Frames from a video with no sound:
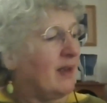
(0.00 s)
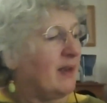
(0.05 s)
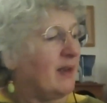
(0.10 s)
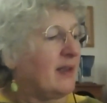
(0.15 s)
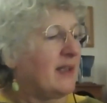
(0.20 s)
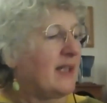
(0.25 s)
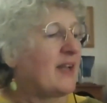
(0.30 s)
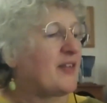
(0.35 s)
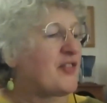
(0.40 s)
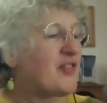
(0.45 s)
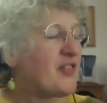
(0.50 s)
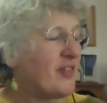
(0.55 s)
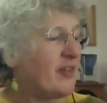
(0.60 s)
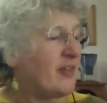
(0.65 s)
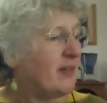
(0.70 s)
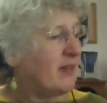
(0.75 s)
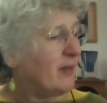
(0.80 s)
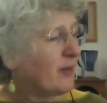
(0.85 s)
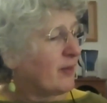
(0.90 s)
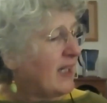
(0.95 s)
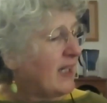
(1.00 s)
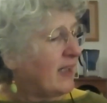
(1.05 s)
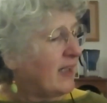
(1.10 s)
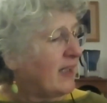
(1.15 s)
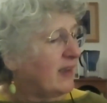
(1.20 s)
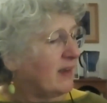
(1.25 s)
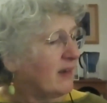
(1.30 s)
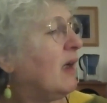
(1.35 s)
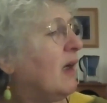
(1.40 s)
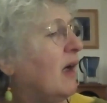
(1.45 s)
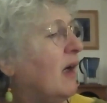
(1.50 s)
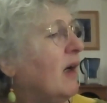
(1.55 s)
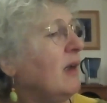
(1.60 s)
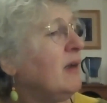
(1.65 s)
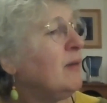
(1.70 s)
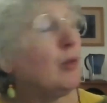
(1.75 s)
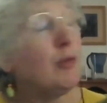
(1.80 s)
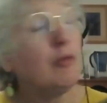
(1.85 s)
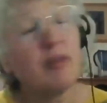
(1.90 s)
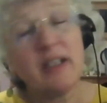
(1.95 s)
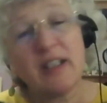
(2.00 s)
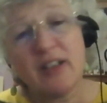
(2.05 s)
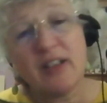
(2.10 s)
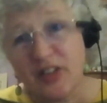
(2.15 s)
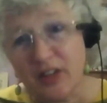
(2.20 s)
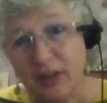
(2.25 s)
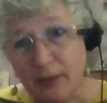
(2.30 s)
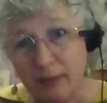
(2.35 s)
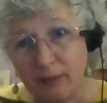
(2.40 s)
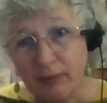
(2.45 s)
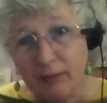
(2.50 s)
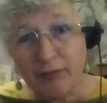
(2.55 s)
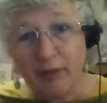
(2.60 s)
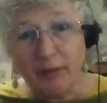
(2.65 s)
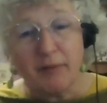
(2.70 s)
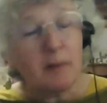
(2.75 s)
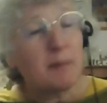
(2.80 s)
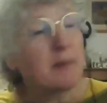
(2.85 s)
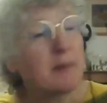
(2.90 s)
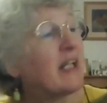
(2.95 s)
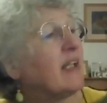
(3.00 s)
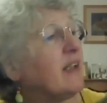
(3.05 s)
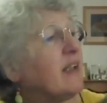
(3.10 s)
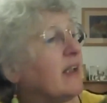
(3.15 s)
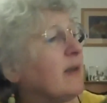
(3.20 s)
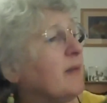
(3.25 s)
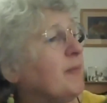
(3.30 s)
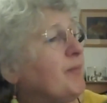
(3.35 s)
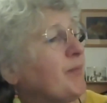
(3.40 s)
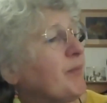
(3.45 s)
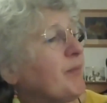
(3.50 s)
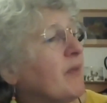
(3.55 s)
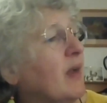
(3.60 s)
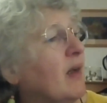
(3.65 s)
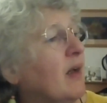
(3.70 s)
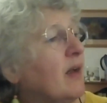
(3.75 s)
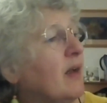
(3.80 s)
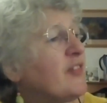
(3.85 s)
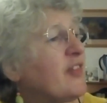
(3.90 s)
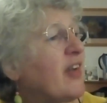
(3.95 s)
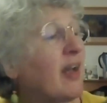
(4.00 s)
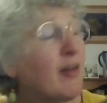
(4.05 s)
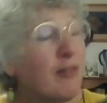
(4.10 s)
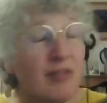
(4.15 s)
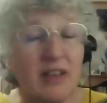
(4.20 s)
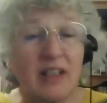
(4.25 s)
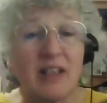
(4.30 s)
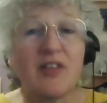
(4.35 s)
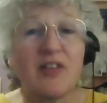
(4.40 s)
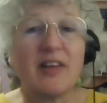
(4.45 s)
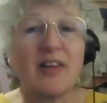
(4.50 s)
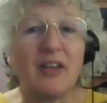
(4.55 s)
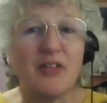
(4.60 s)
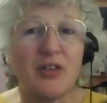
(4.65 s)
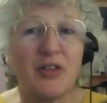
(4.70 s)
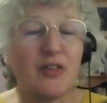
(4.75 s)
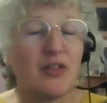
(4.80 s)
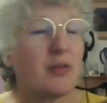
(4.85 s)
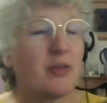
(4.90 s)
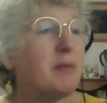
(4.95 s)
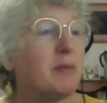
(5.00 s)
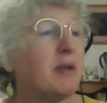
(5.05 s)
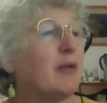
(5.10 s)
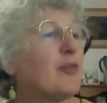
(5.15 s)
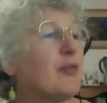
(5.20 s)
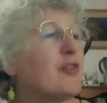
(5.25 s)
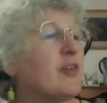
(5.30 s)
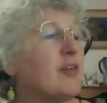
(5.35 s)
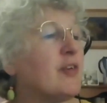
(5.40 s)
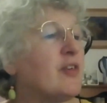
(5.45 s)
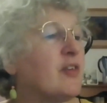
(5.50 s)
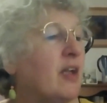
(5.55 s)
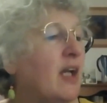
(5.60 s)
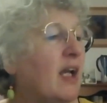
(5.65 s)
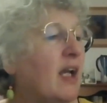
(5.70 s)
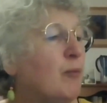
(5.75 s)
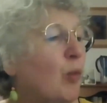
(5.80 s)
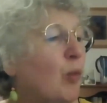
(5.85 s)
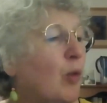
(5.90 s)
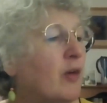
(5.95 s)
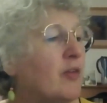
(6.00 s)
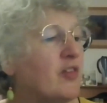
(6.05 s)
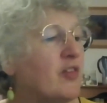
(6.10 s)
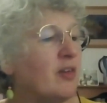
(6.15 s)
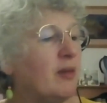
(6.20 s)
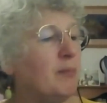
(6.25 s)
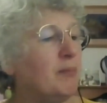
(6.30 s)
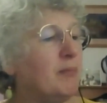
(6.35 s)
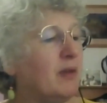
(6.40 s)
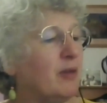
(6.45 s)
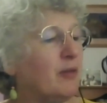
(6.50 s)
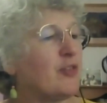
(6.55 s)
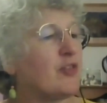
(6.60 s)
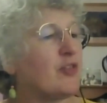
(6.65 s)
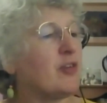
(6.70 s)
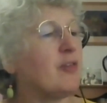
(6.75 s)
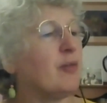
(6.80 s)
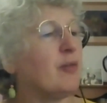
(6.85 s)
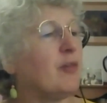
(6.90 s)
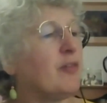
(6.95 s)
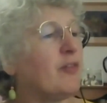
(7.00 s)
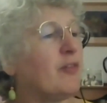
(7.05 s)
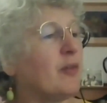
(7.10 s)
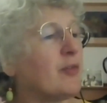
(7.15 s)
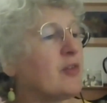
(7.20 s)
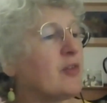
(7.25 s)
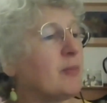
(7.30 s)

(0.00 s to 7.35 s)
Yes. Okay. I will read you from the beginning Daphne's letter to Mildred and what Mildred thought